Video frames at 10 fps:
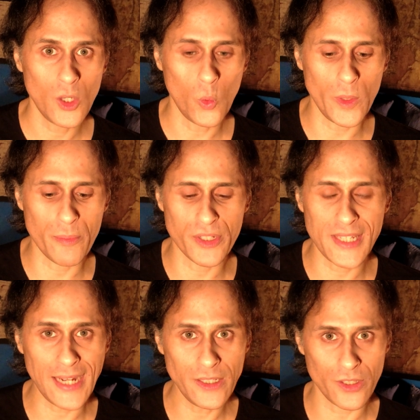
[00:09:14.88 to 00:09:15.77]
we
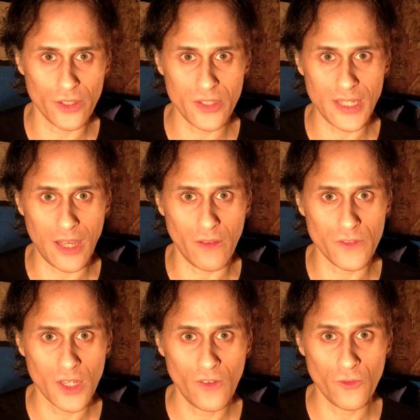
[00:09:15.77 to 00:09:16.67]
protect
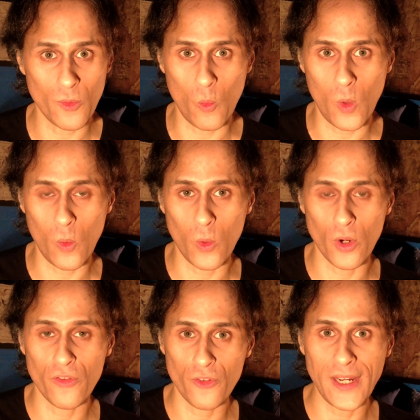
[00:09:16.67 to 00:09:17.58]
ourselves from what we're
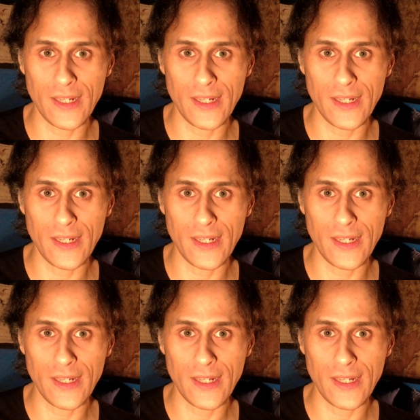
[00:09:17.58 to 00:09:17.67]
afraid